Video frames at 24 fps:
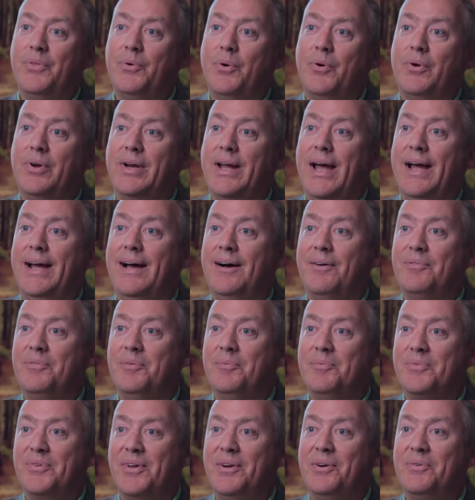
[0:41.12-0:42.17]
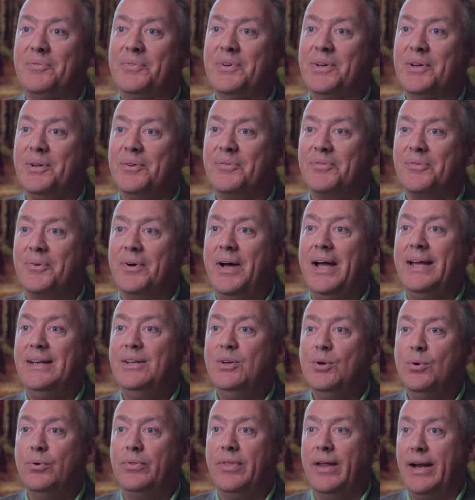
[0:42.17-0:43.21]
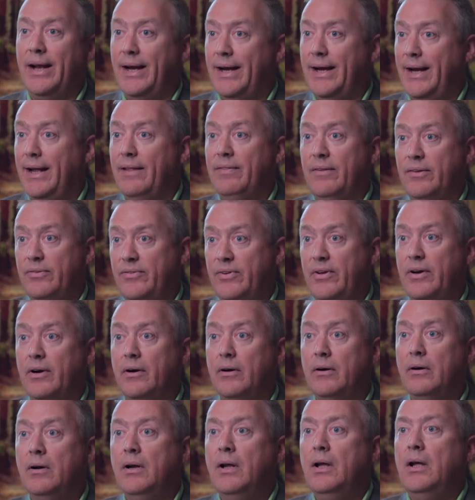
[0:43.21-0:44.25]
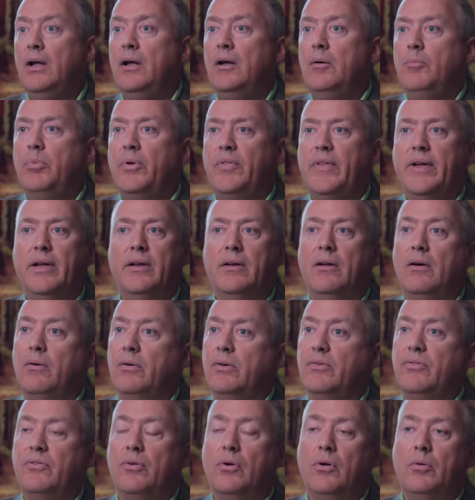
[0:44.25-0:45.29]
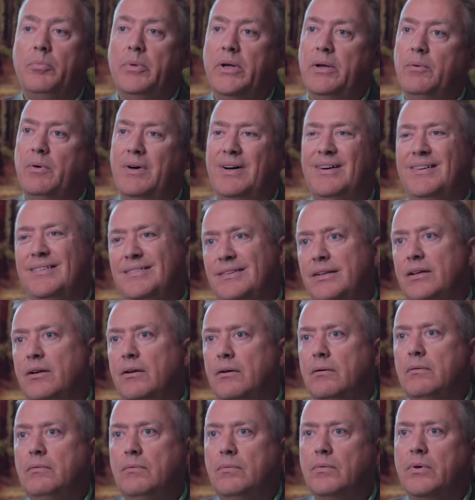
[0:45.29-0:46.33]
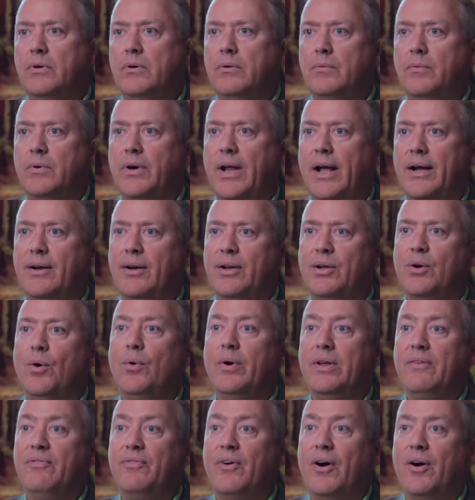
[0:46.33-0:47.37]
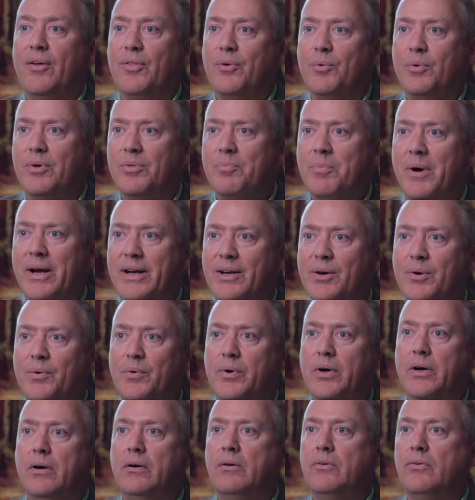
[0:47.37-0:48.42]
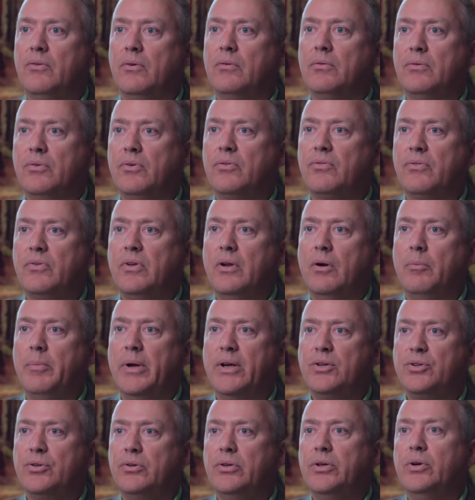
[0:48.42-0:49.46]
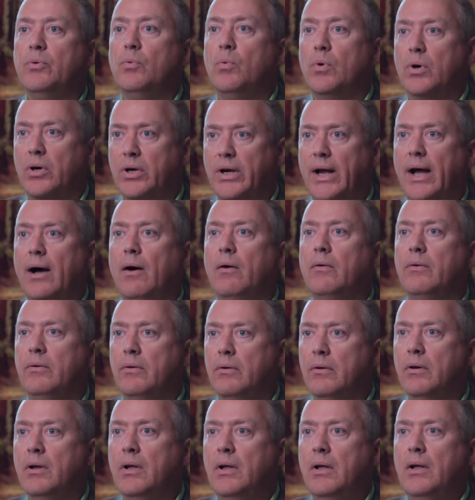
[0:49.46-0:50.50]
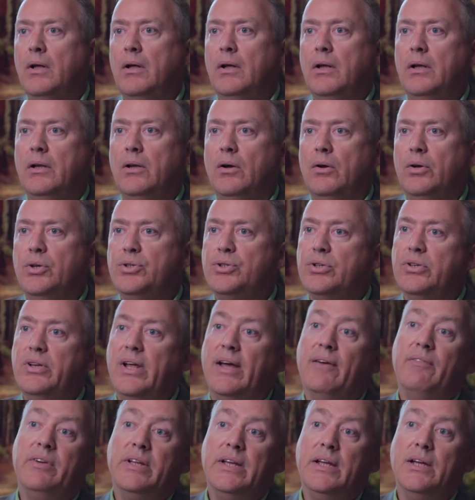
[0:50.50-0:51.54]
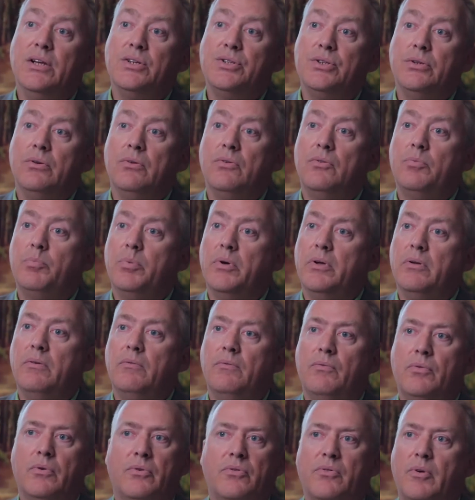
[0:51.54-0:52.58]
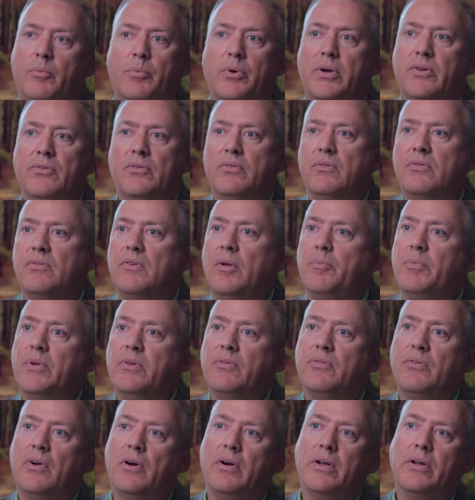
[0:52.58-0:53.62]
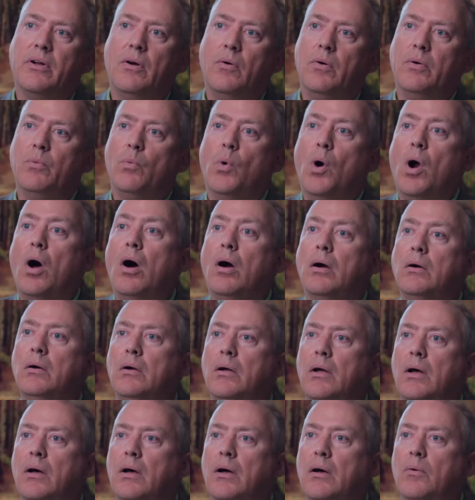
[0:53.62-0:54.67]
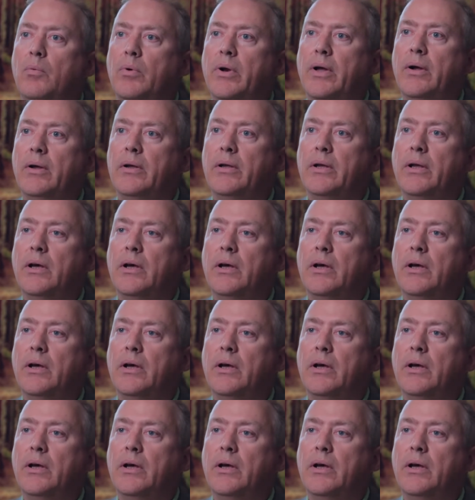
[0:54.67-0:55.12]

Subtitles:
throwing a guy out from center field. So I knew that I had the tear, but they had always told me, well, you know, we're not going to go any farther with my career. So just, you know, make sure you work out and, you know, you shouldn't have any issues. But for some reason, something started going wrong when